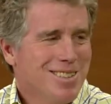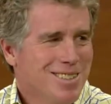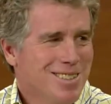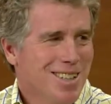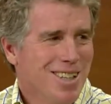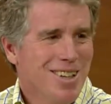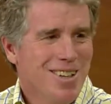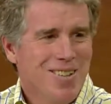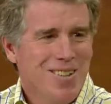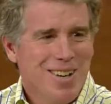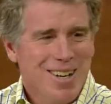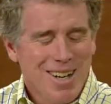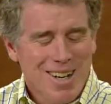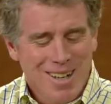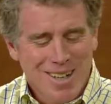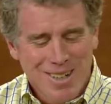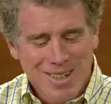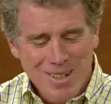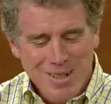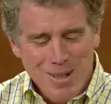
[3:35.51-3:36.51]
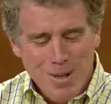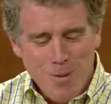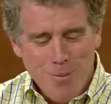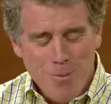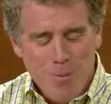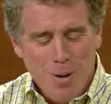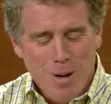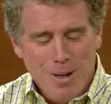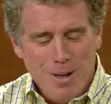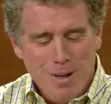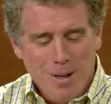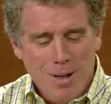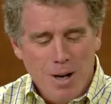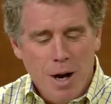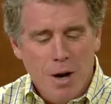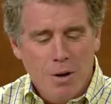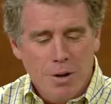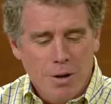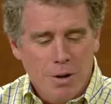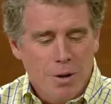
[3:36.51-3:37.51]
so, uh, that's great. That's but great.
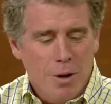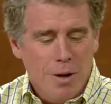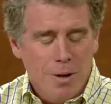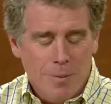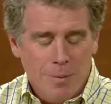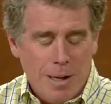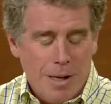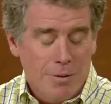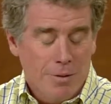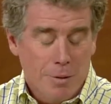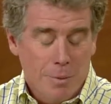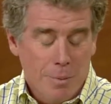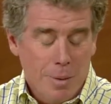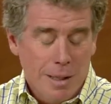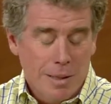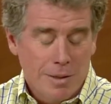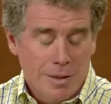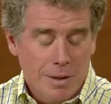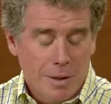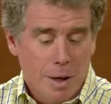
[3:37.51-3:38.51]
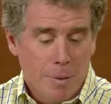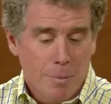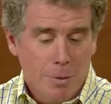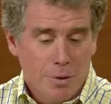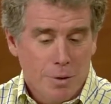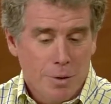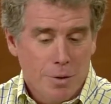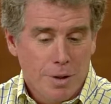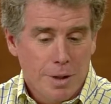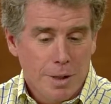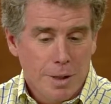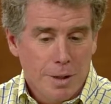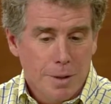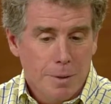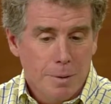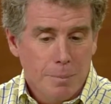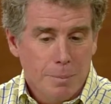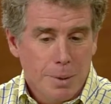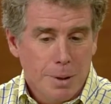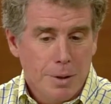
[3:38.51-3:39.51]
no, you know, I, that's an amazing opportunity
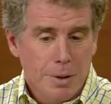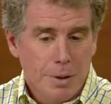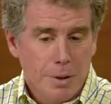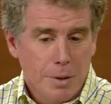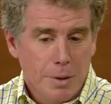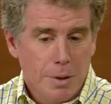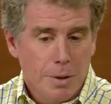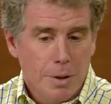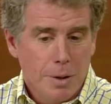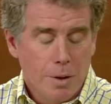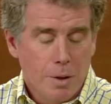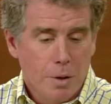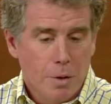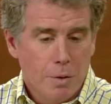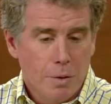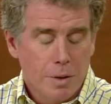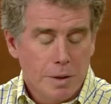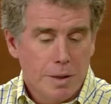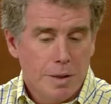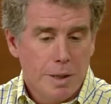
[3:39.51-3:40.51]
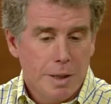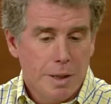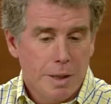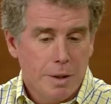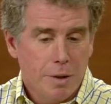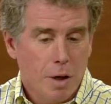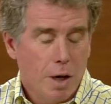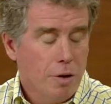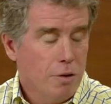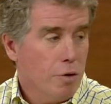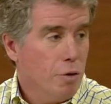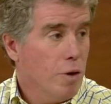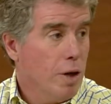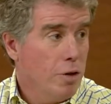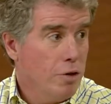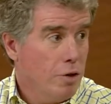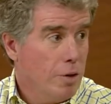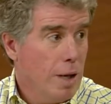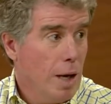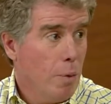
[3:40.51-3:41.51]
to be, you know, to see God's
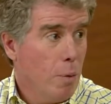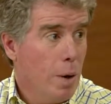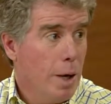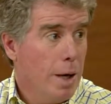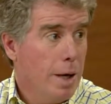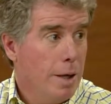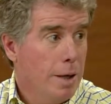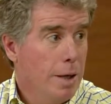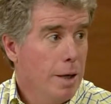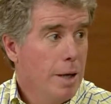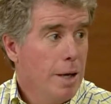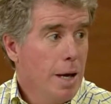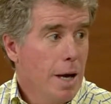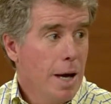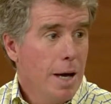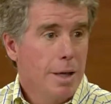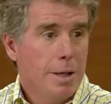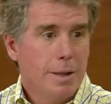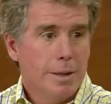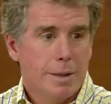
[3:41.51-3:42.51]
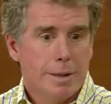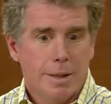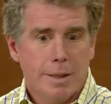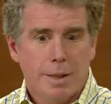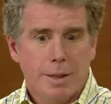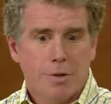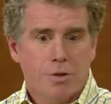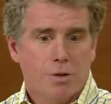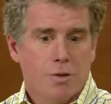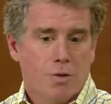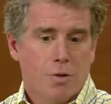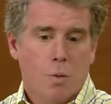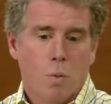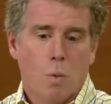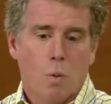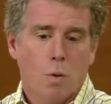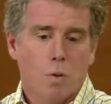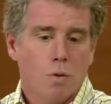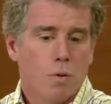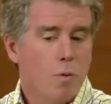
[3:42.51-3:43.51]
creation that way mm. and to see just a
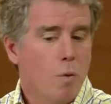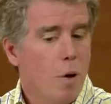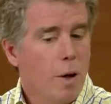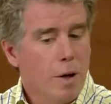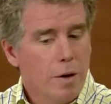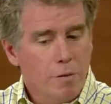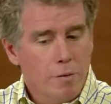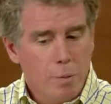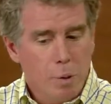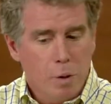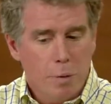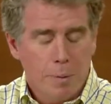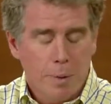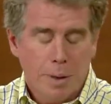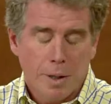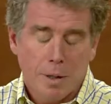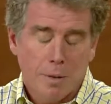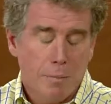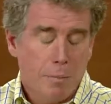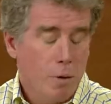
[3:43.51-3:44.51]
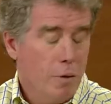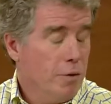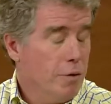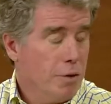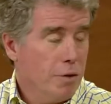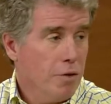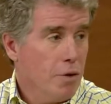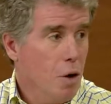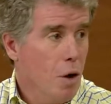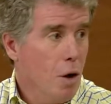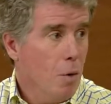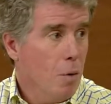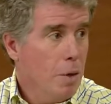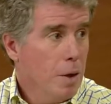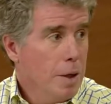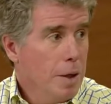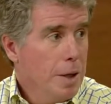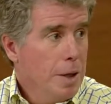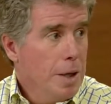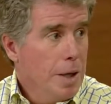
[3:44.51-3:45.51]
world of white, of perfect, perfect snow. Mm.
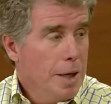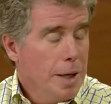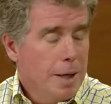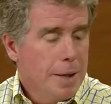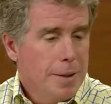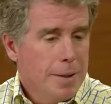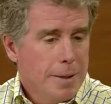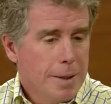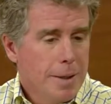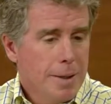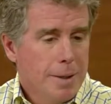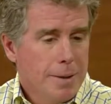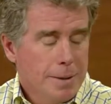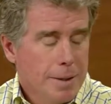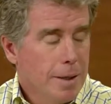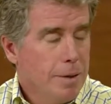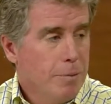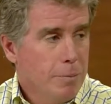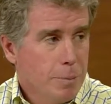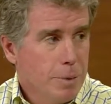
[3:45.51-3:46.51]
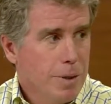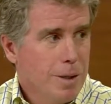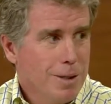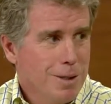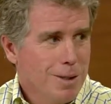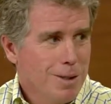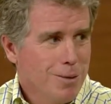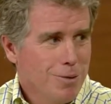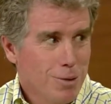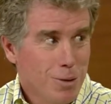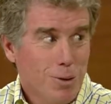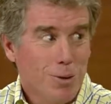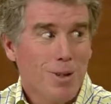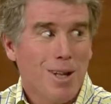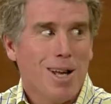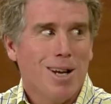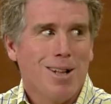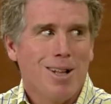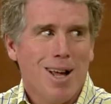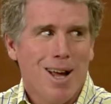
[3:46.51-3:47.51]
And uh, yeah, I've been lucky enough to do
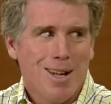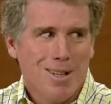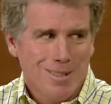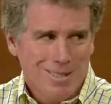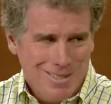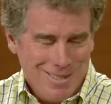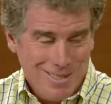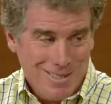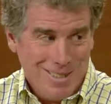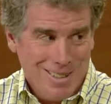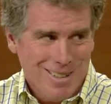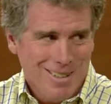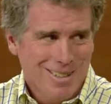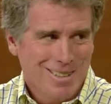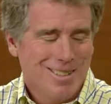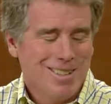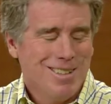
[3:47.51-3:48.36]
that a lot. Wow, yeah. Wow.